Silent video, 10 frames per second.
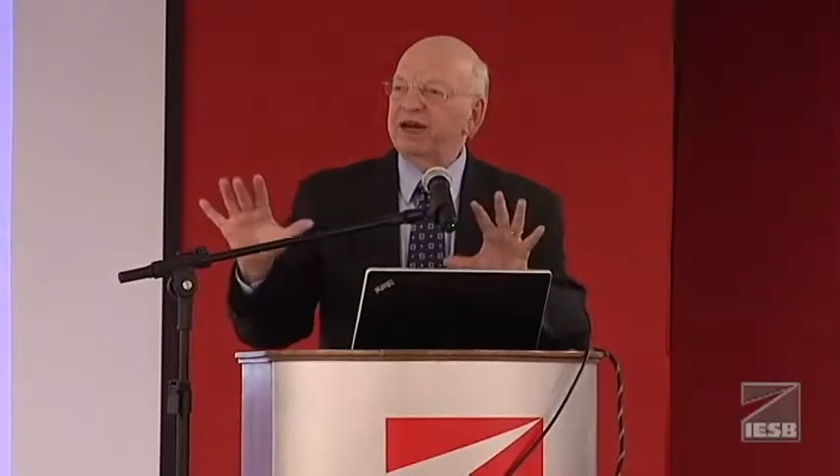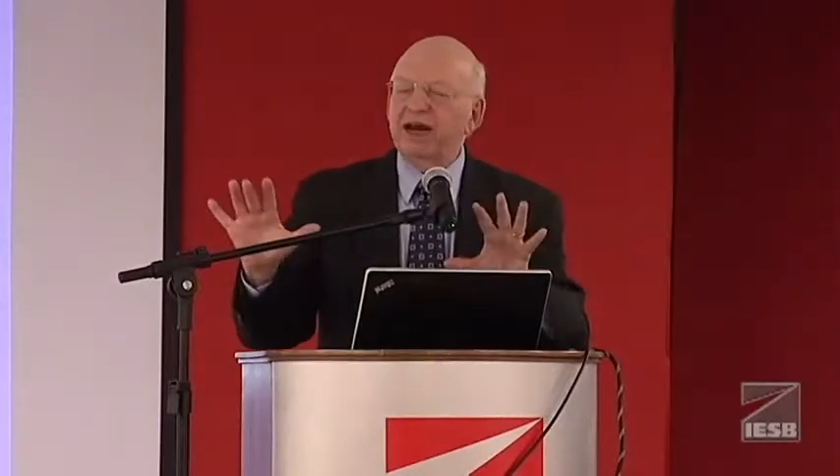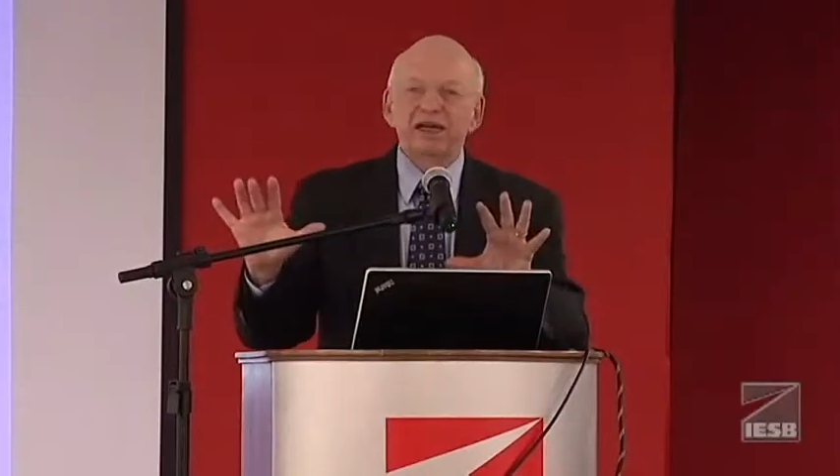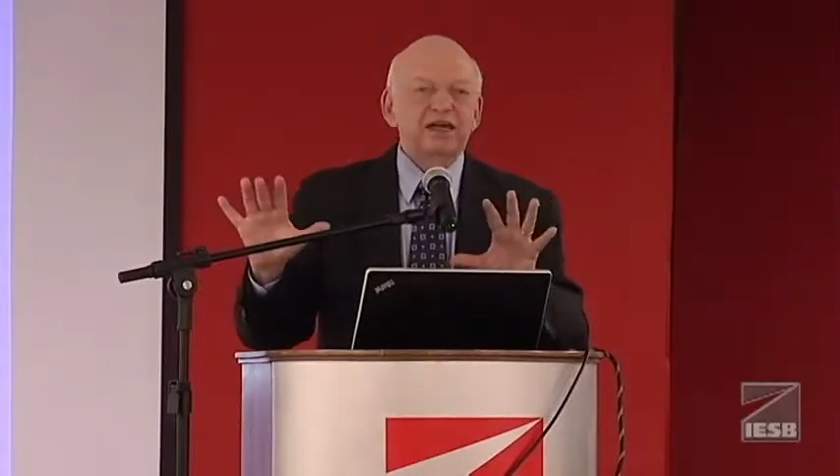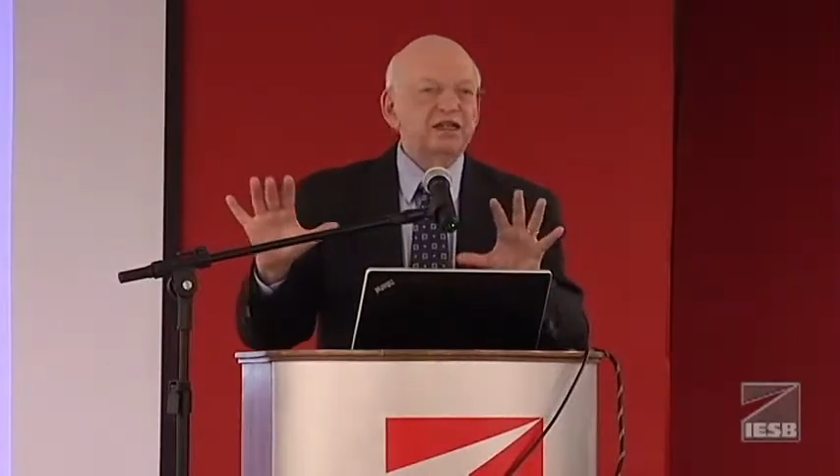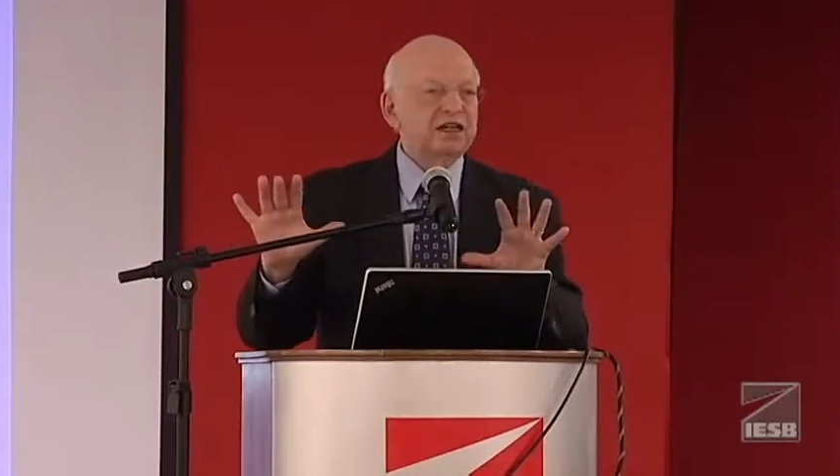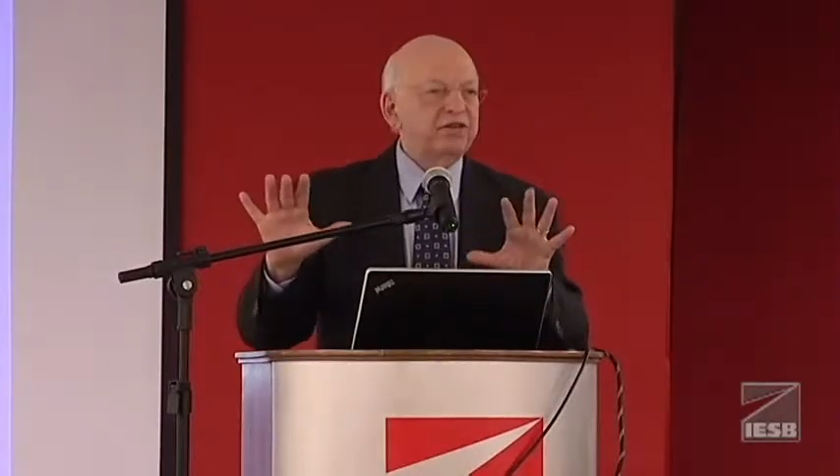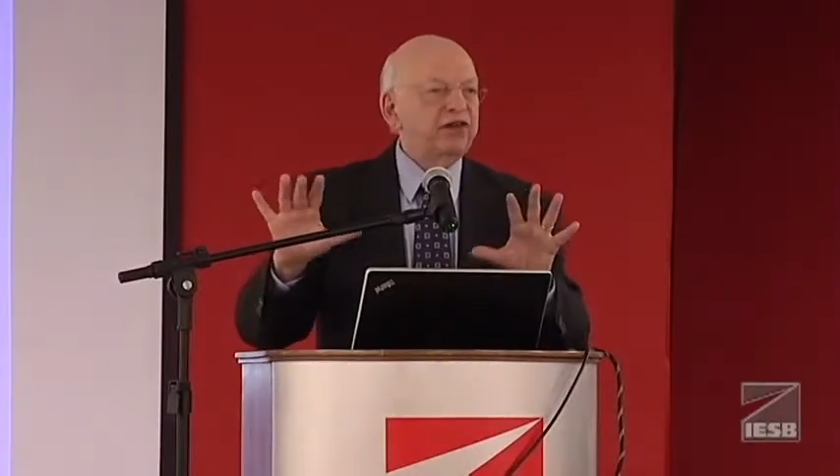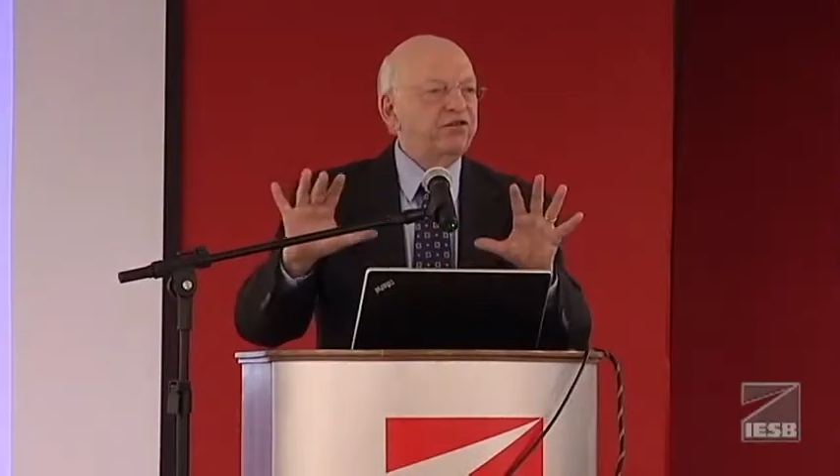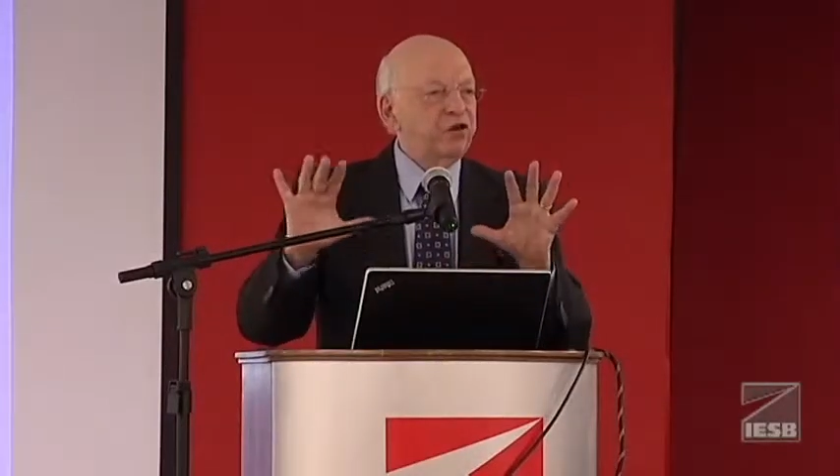and
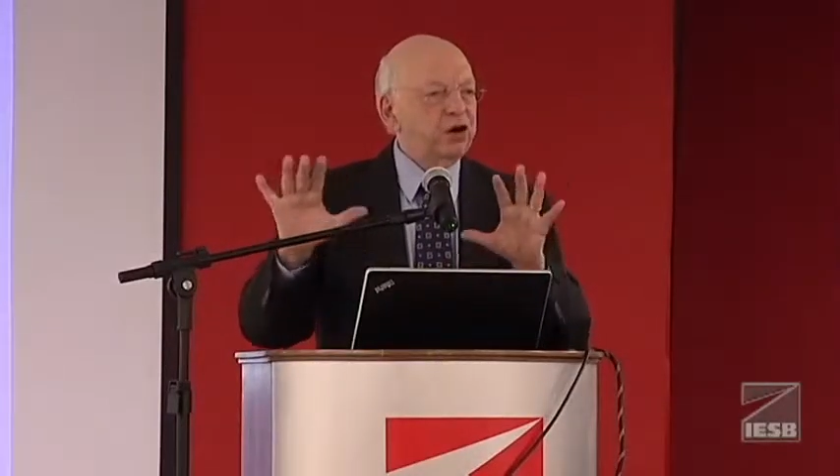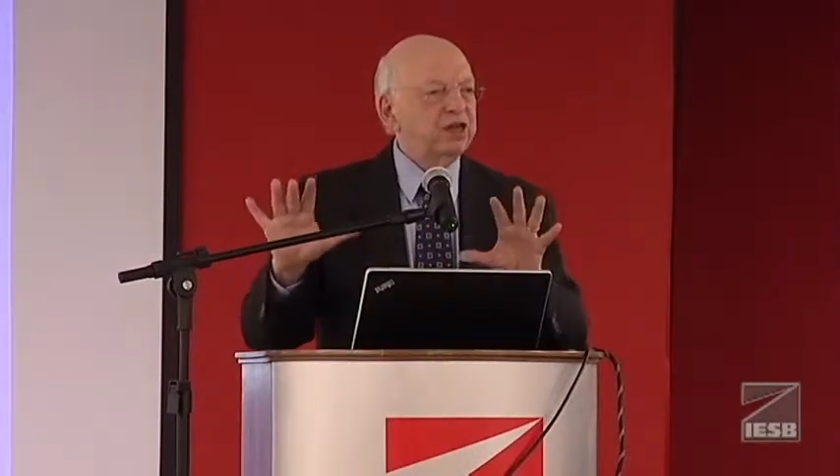1974